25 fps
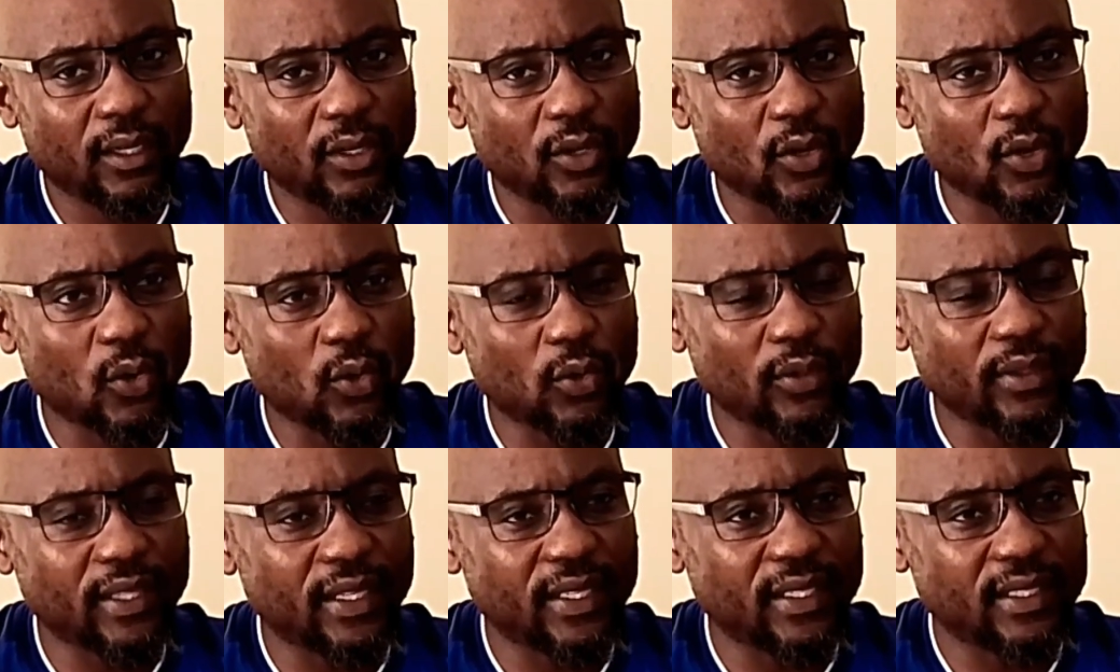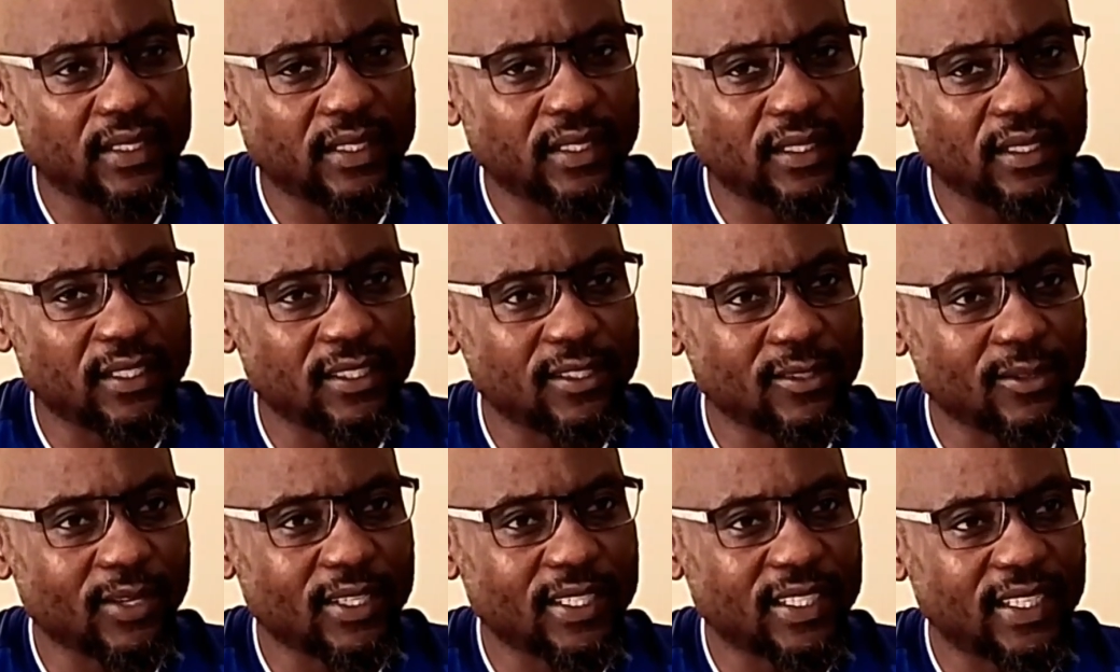know that
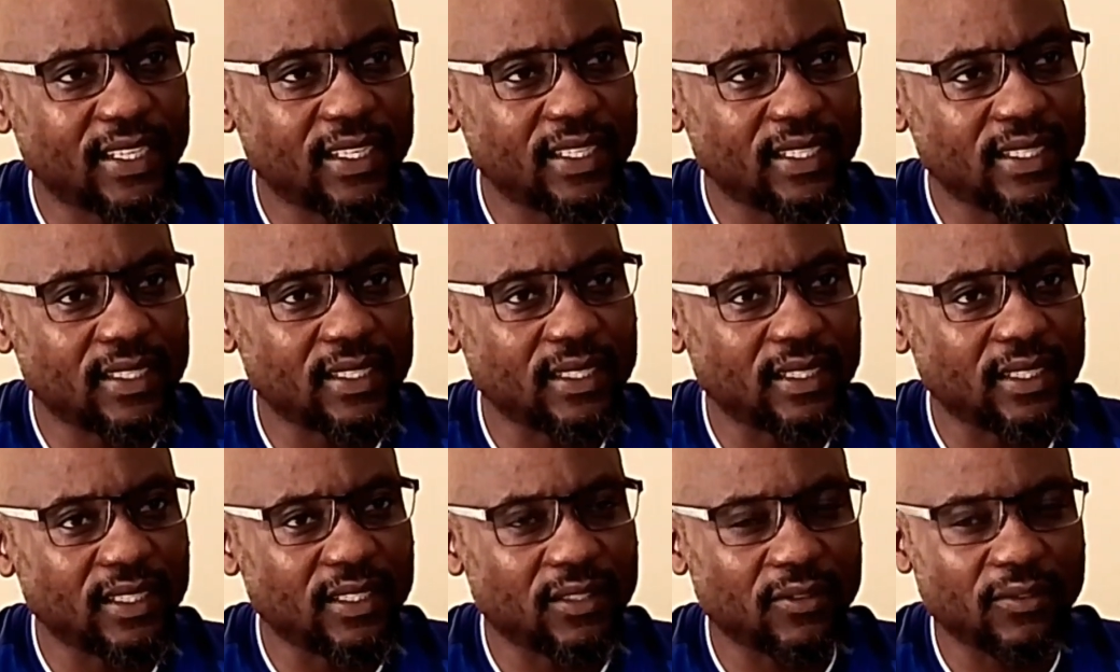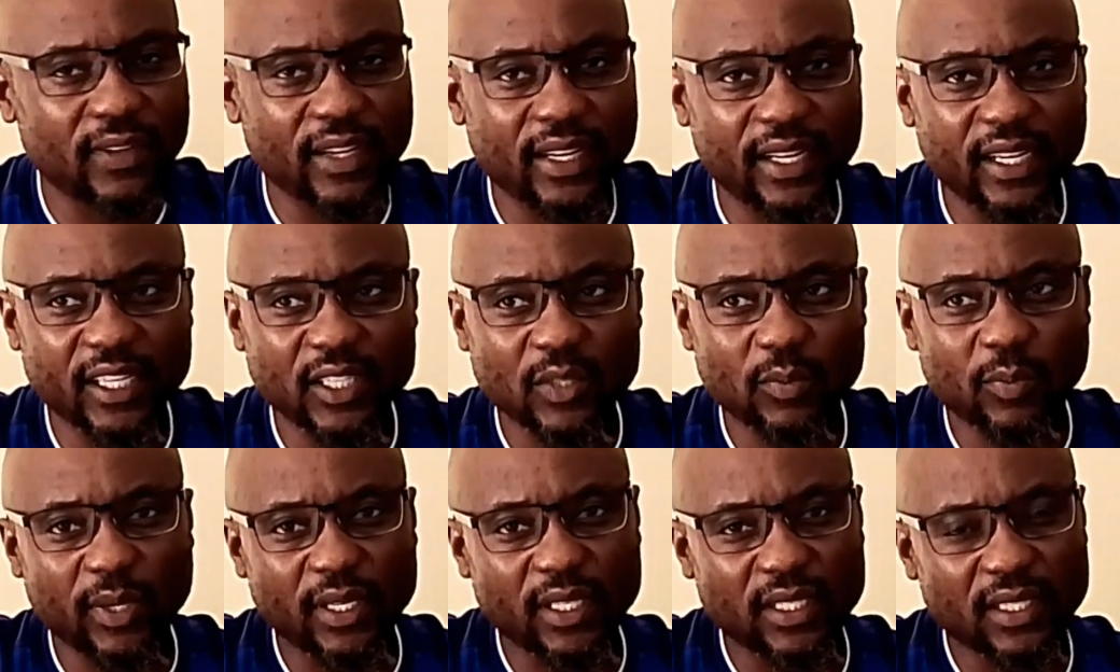it's not easy, it's very
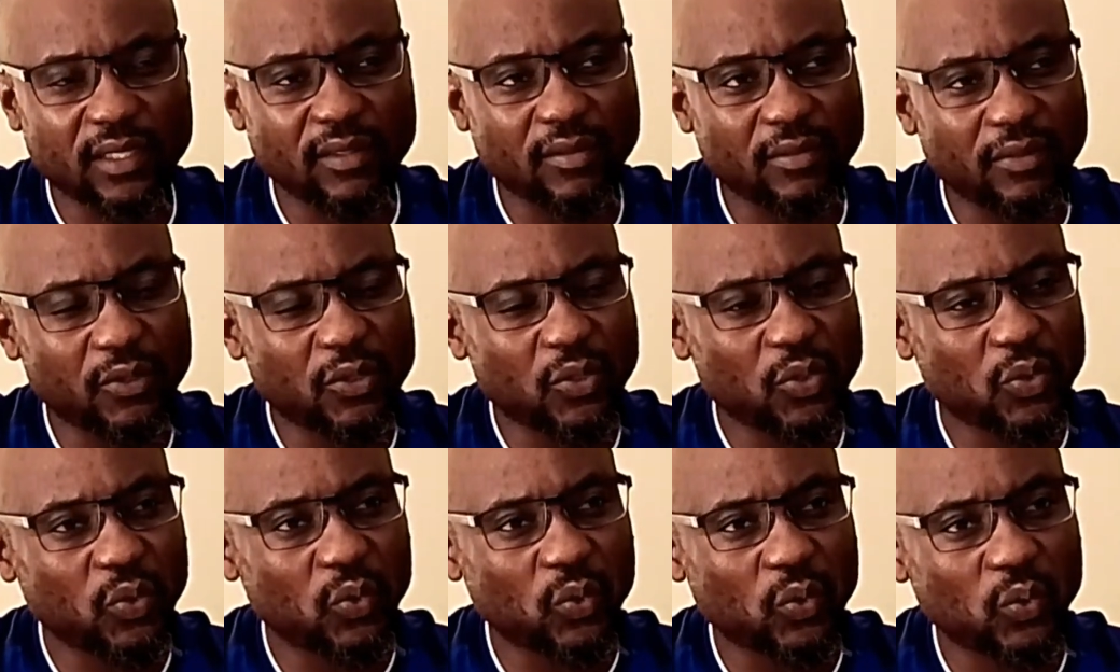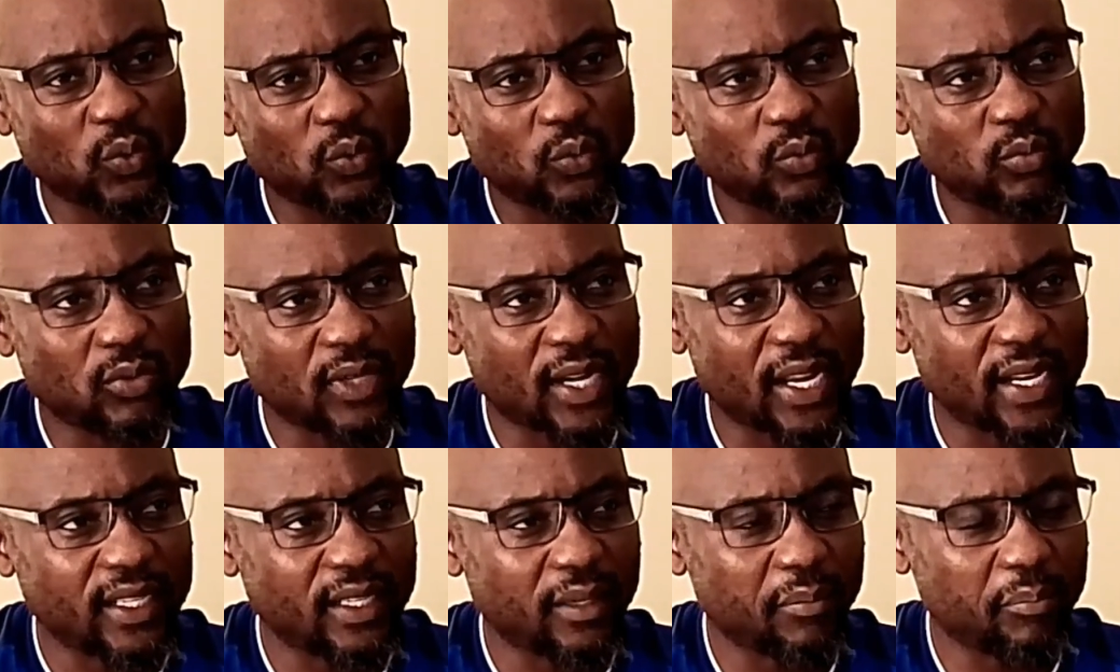expensive to
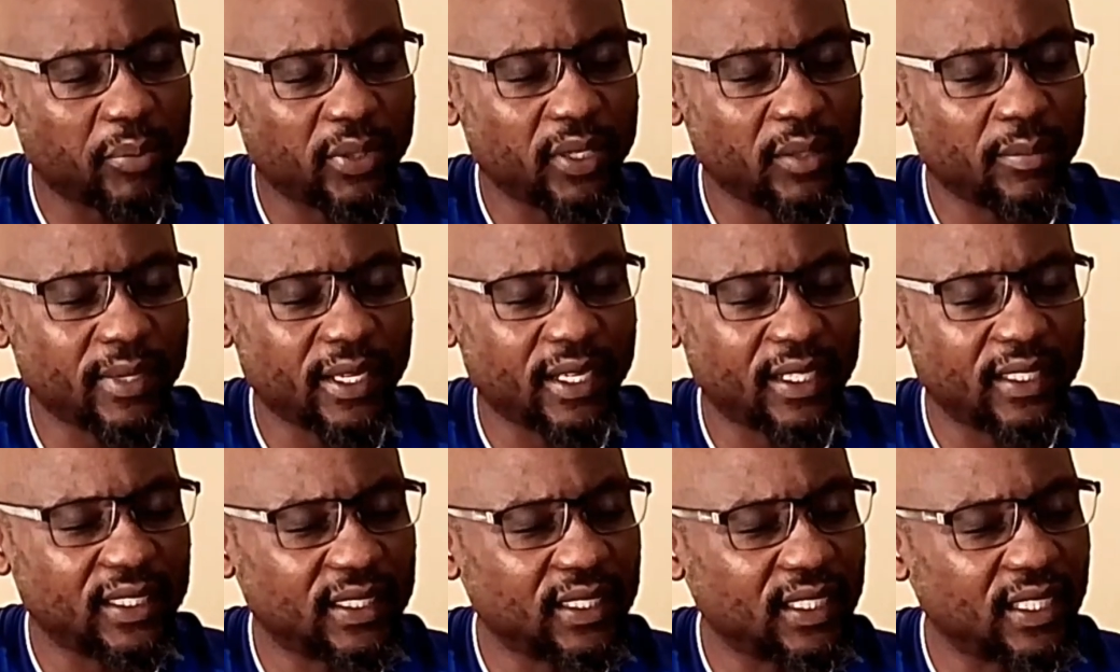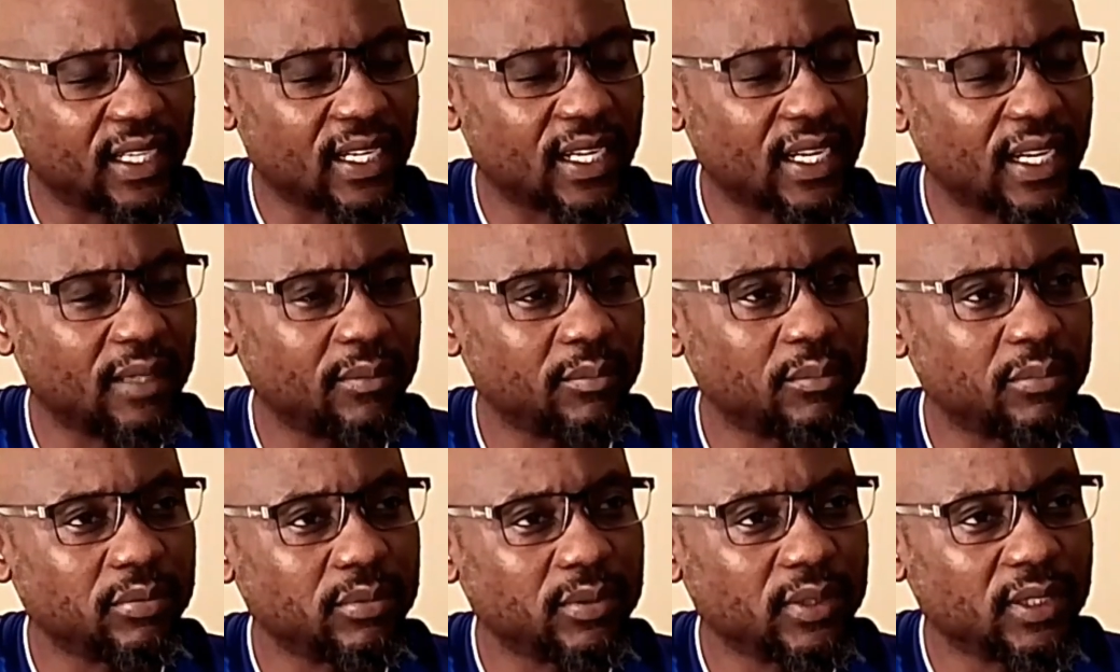run a Premier League
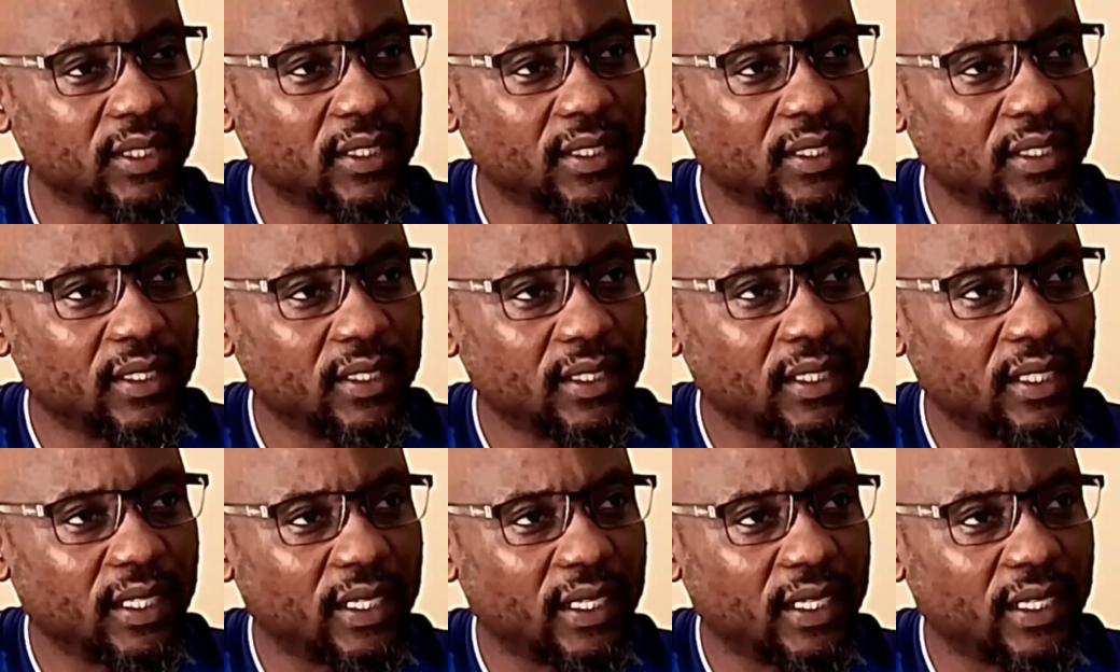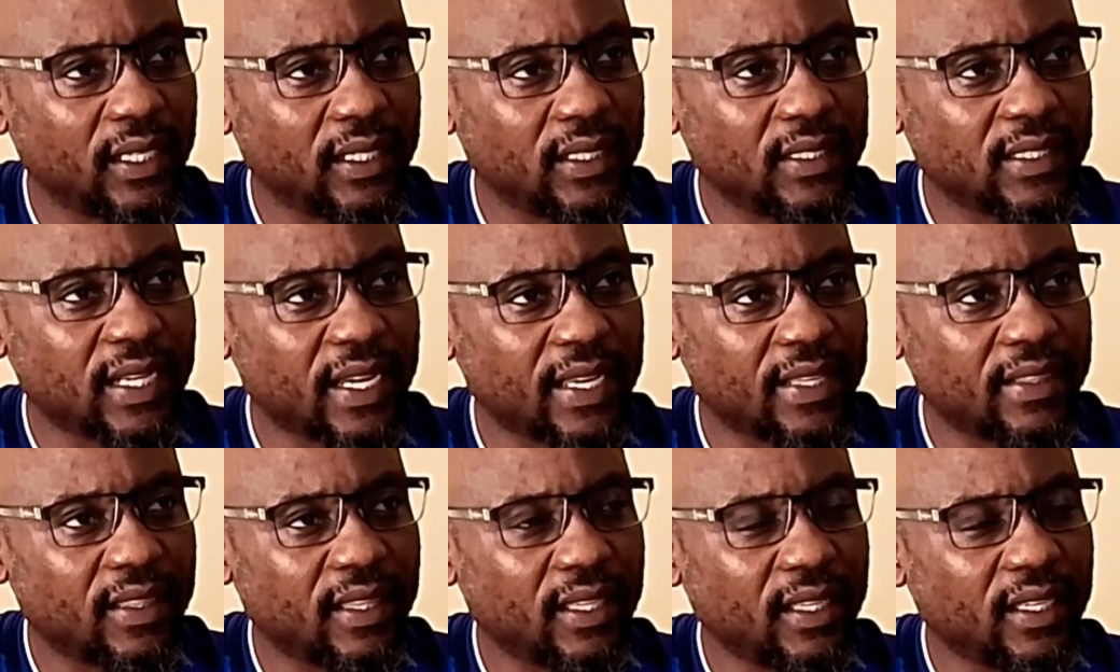club, and
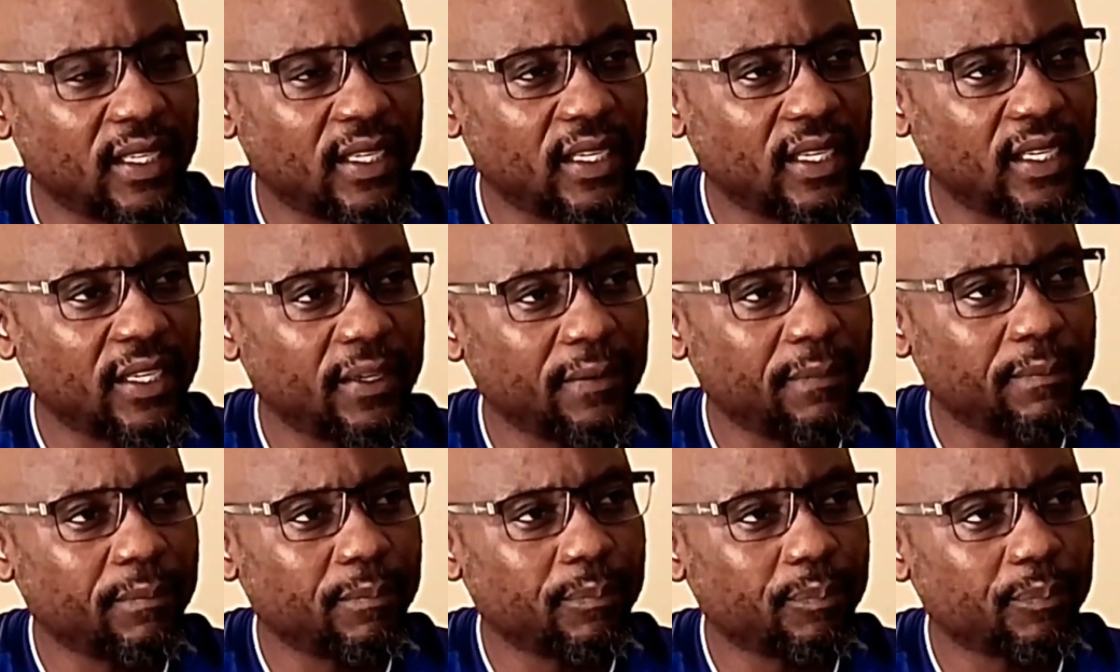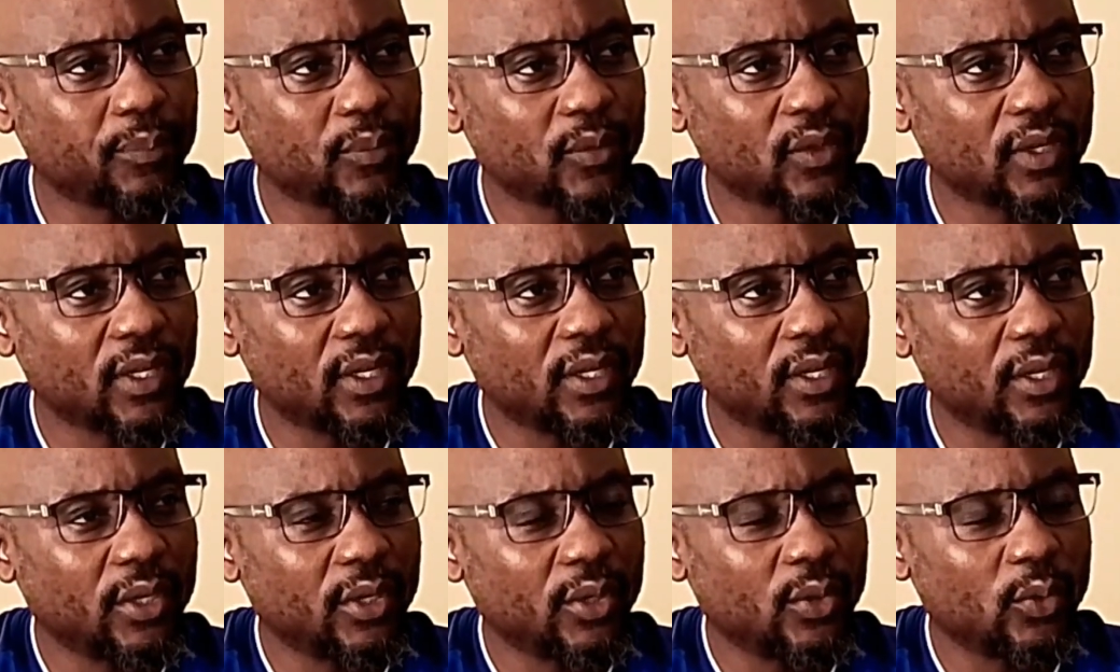I think
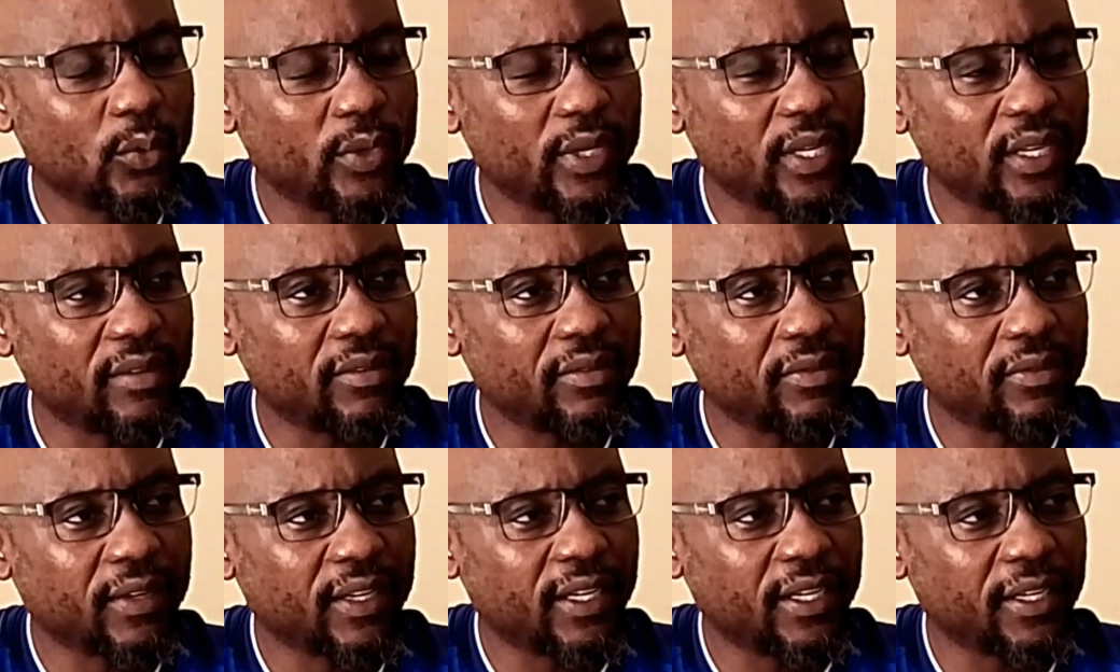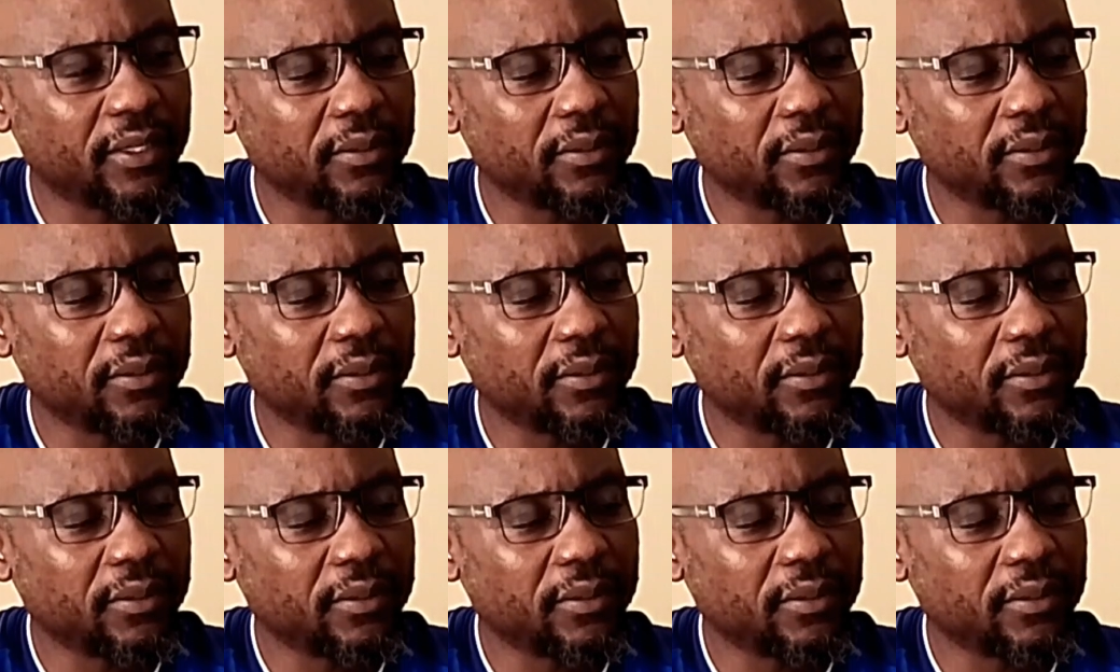we have